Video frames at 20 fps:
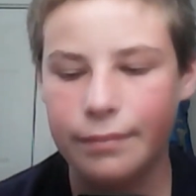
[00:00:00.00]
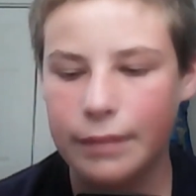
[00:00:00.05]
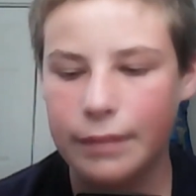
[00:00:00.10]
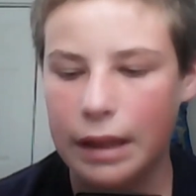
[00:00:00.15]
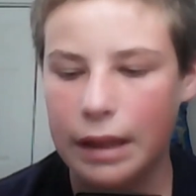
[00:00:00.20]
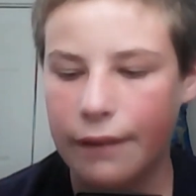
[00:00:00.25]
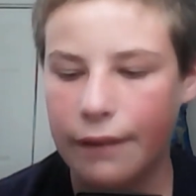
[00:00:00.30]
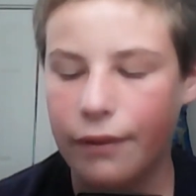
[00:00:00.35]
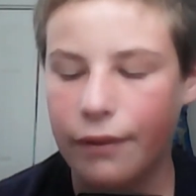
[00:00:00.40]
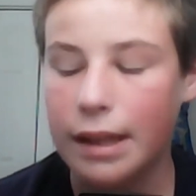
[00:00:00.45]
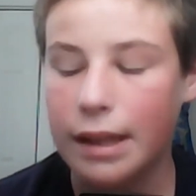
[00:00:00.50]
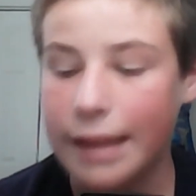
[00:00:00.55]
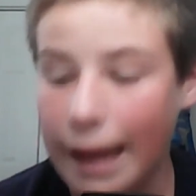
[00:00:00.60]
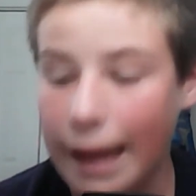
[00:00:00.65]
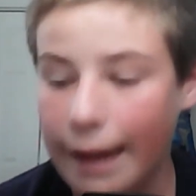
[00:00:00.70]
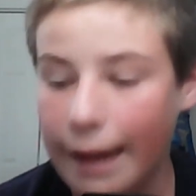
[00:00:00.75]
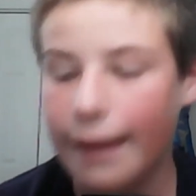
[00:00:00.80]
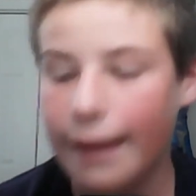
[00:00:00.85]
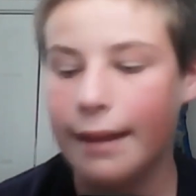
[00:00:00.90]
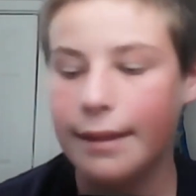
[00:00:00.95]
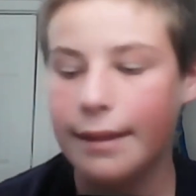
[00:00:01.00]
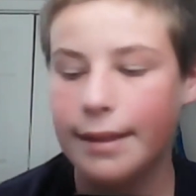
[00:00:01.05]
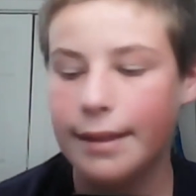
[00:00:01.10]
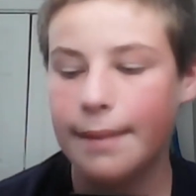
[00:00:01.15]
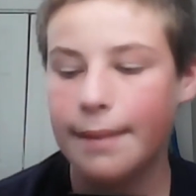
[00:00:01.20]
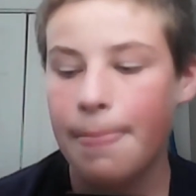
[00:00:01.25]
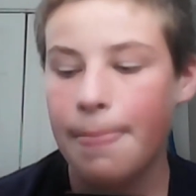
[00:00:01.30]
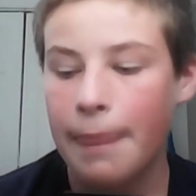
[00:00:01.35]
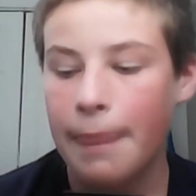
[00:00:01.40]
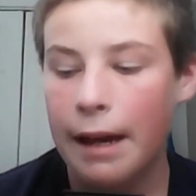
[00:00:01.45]
For the Titans,
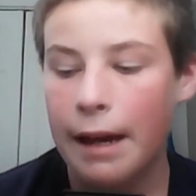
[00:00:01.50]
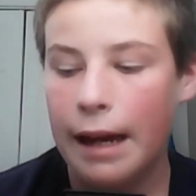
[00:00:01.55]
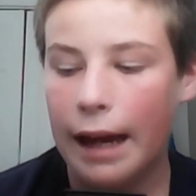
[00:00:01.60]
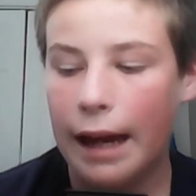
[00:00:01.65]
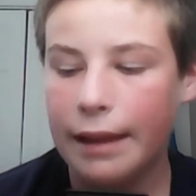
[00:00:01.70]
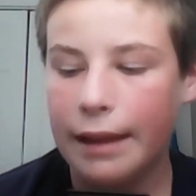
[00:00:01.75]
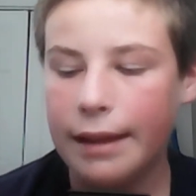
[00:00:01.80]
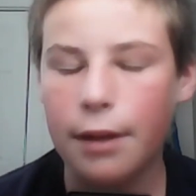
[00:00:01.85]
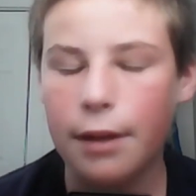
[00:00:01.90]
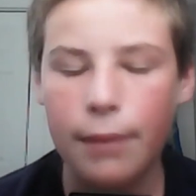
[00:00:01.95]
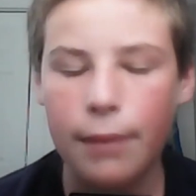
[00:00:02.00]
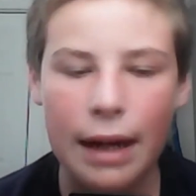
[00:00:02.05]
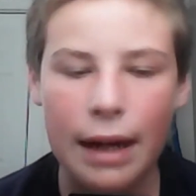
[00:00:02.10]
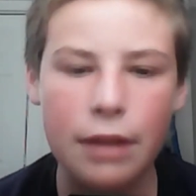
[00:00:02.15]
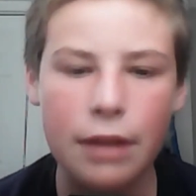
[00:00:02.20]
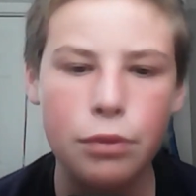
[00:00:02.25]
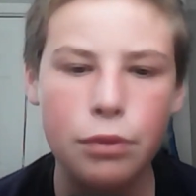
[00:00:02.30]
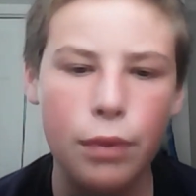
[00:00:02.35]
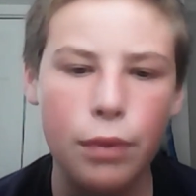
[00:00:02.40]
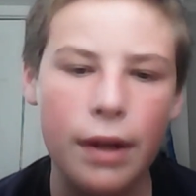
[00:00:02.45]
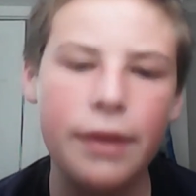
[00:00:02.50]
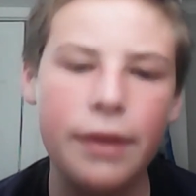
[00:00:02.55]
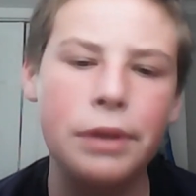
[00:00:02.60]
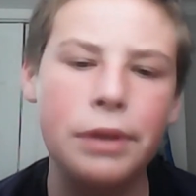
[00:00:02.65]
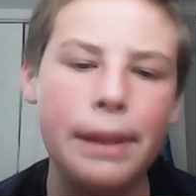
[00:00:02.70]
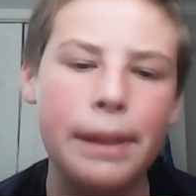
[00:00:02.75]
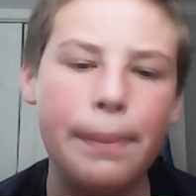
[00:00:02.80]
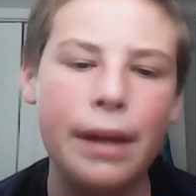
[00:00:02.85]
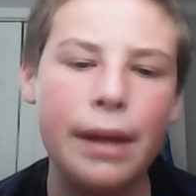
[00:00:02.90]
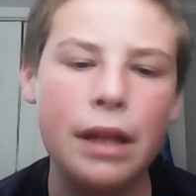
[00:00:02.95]
I think the rounds 1 and
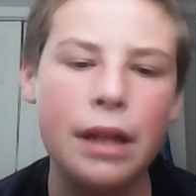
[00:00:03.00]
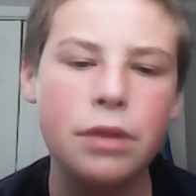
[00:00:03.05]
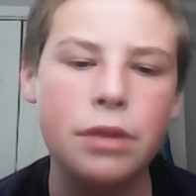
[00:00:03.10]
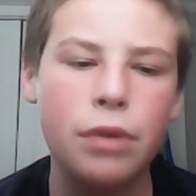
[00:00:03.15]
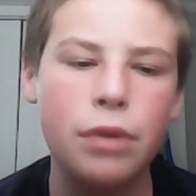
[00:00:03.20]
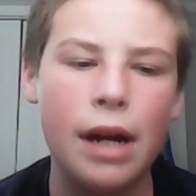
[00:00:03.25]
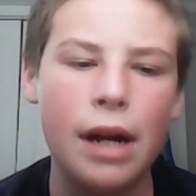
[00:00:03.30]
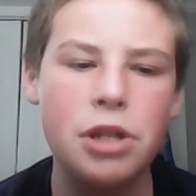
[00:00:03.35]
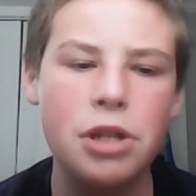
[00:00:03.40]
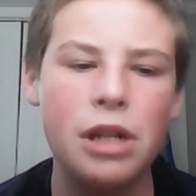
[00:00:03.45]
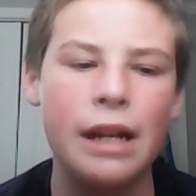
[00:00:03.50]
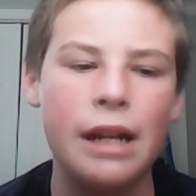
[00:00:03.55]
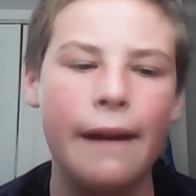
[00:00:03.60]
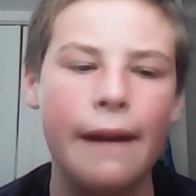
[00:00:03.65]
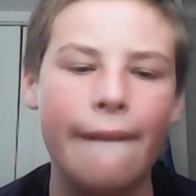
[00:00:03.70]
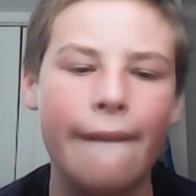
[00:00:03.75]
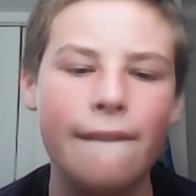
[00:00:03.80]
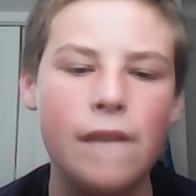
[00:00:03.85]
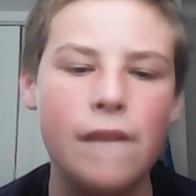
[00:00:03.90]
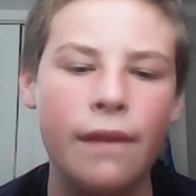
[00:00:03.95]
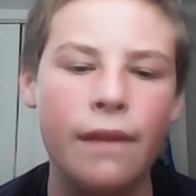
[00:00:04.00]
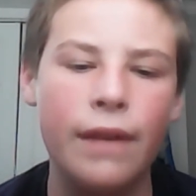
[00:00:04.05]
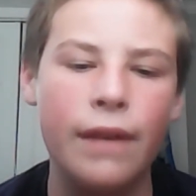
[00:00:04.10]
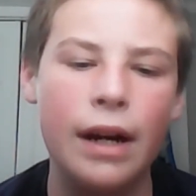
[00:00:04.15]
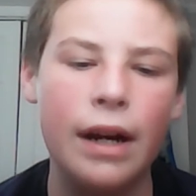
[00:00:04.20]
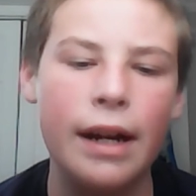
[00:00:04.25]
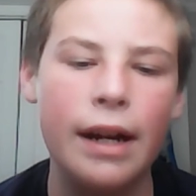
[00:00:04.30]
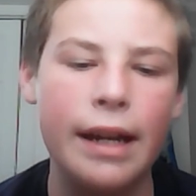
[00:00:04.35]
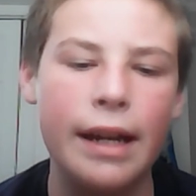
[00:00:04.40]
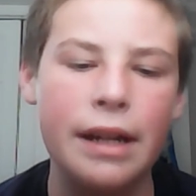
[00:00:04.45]
3 picks were actually a
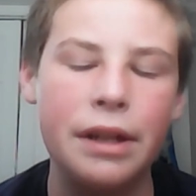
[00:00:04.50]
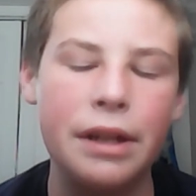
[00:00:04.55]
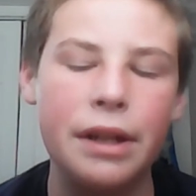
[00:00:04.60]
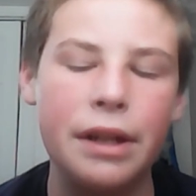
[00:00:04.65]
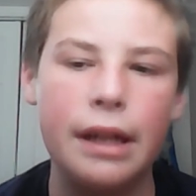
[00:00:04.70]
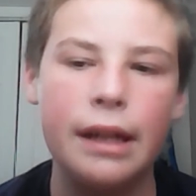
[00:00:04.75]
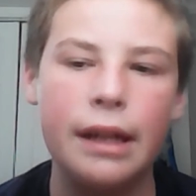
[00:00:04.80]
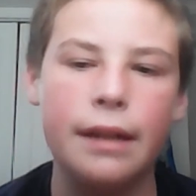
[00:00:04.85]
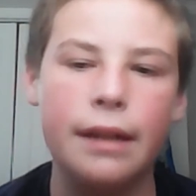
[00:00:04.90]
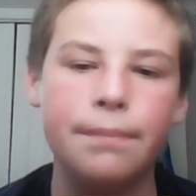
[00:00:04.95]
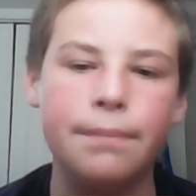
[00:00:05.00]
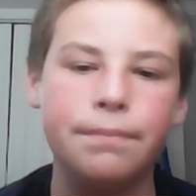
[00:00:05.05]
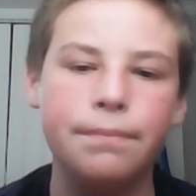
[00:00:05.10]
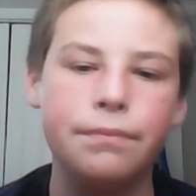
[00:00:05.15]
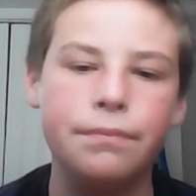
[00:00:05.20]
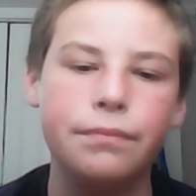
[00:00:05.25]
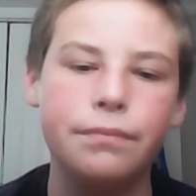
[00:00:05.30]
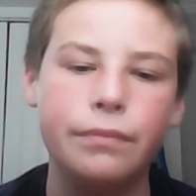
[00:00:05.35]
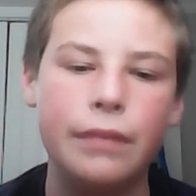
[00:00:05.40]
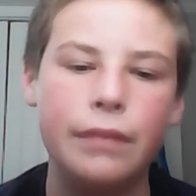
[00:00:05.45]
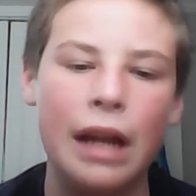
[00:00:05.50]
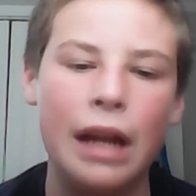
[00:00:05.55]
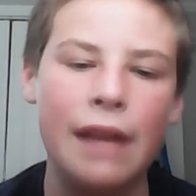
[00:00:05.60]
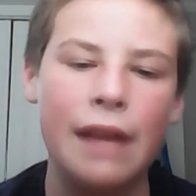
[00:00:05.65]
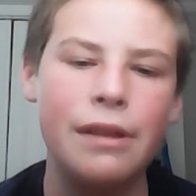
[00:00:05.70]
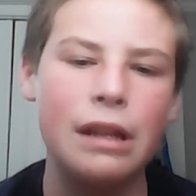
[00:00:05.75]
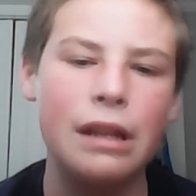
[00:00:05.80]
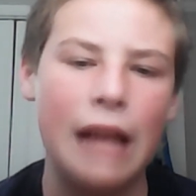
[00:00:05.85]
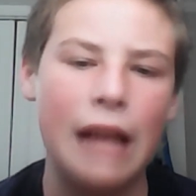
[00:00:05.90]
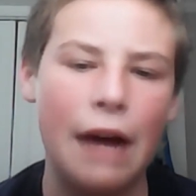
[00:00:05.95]
very good. I
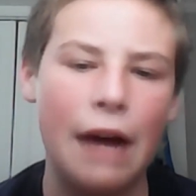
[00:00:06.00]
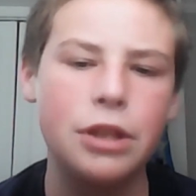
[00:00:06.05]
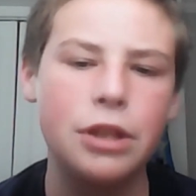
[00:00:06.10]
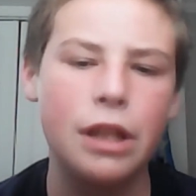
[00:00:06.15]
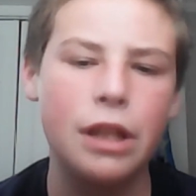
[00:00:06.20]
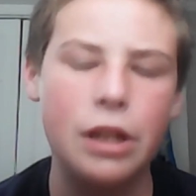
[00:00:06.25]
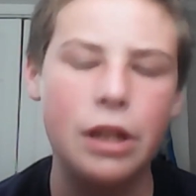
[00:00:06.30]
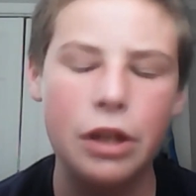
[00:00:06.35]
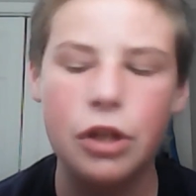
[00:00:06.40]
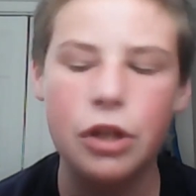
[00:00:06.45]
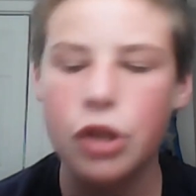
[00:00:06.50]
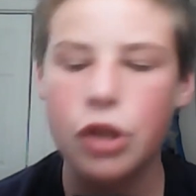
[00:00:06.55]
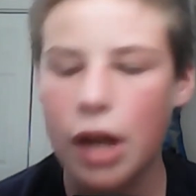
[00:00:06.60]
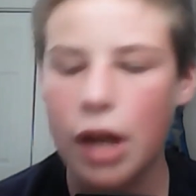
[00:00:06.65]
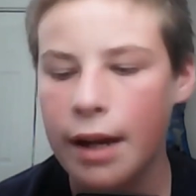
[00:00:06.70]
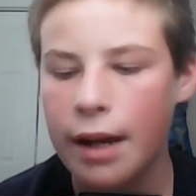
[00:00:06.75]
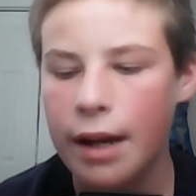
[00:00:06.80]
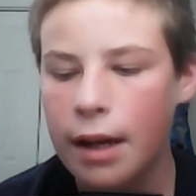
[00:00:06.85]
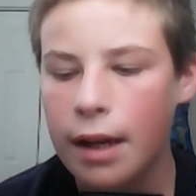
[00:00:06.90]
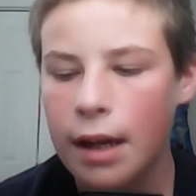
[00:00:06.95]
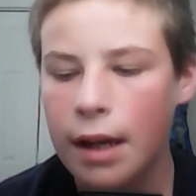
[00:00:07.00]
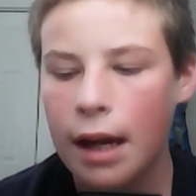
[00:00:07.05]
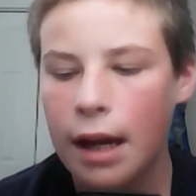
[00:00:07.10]
think that was a good trade.